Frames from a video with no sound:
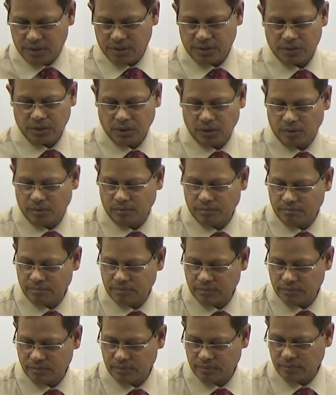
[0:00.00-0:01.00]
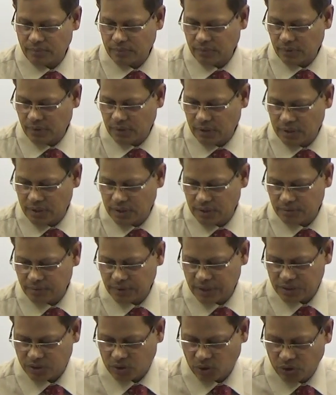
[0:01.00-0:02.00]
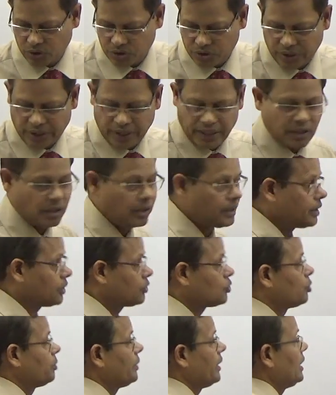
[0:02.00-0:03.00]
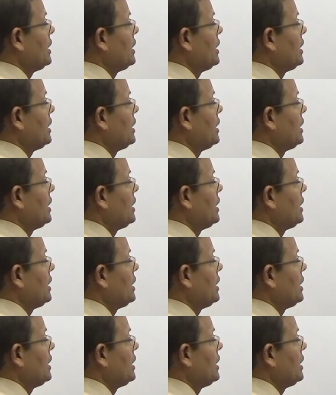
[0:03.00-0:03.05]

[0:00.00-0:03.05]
So the solution according to me